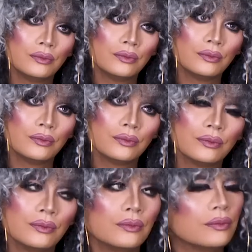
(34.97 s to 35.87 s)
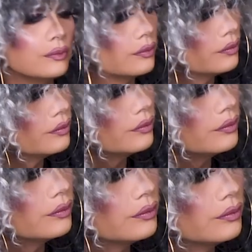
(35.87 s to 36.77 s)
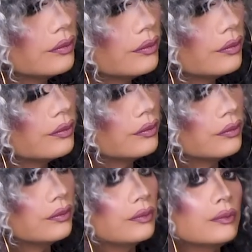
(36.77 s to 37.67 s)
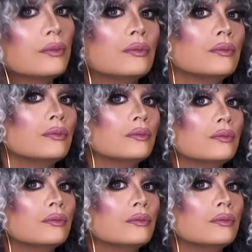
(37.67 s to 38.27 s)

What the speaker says: No words are spoken by the person on screen.